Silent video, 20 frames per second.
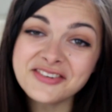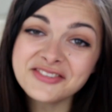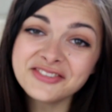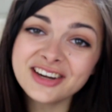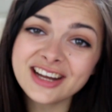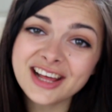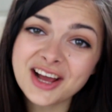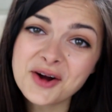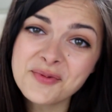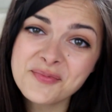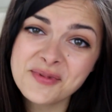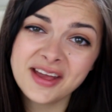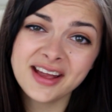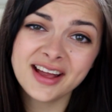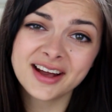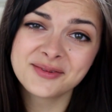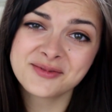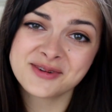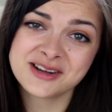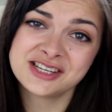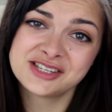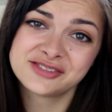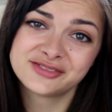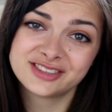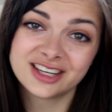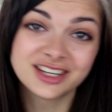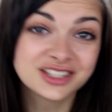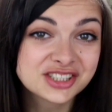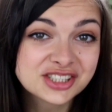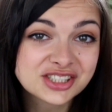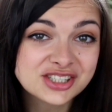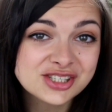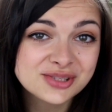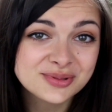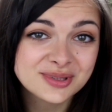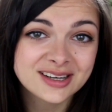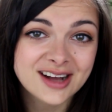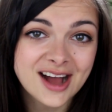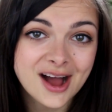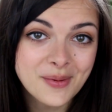I'm really hoping a bunch of Dutch
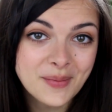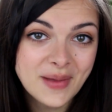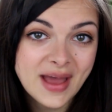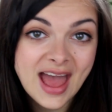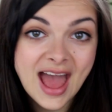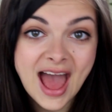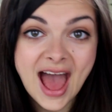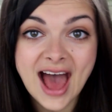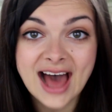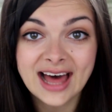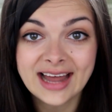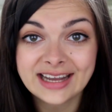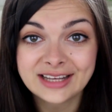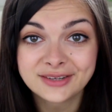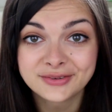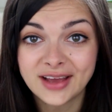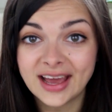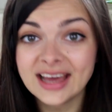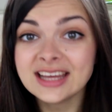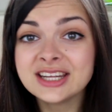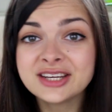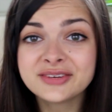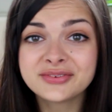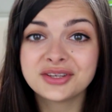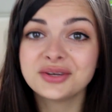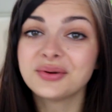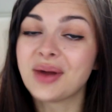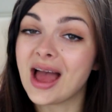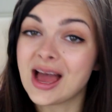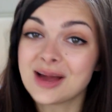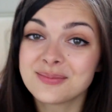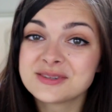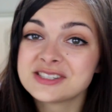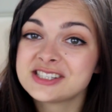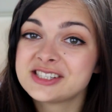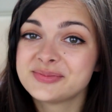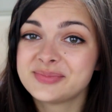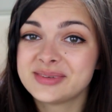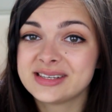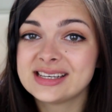girls will come, and if any of you
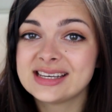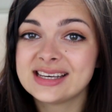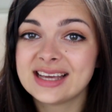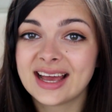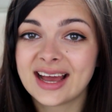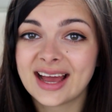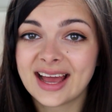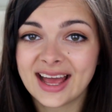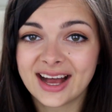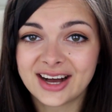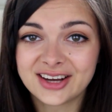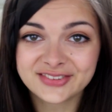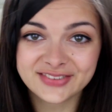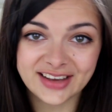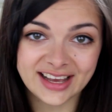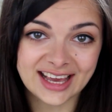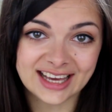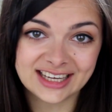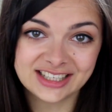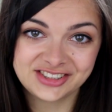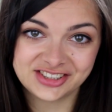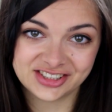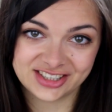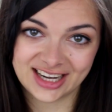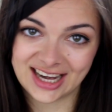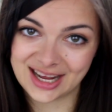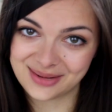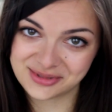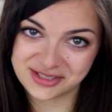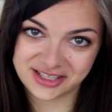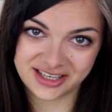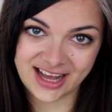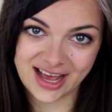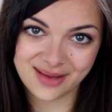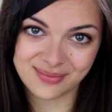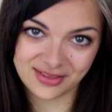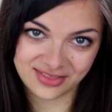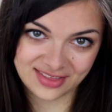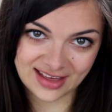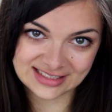happen to be on vacation in
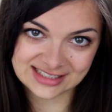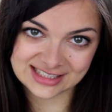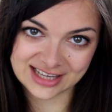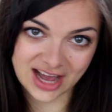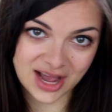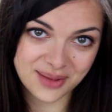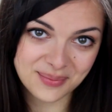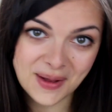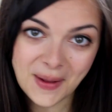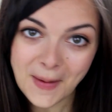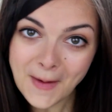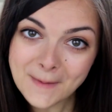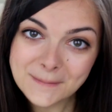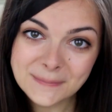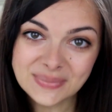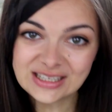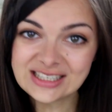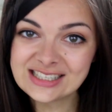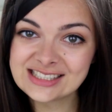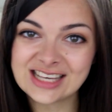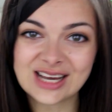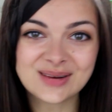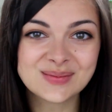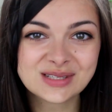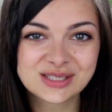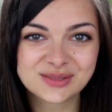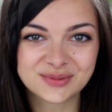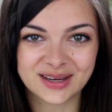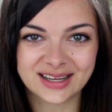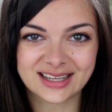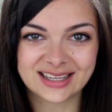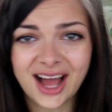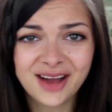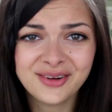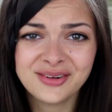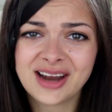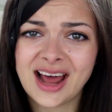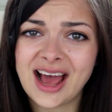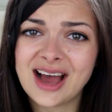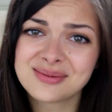Amsterdam at that time, please come as well.
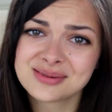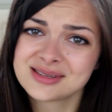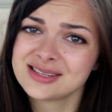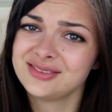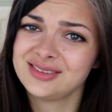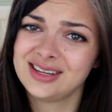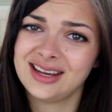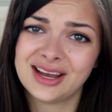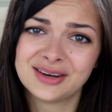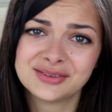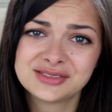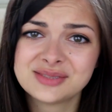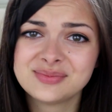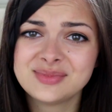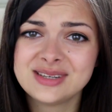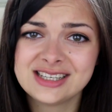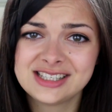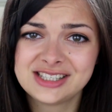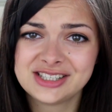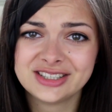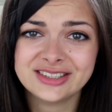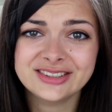I would absolutely love to meet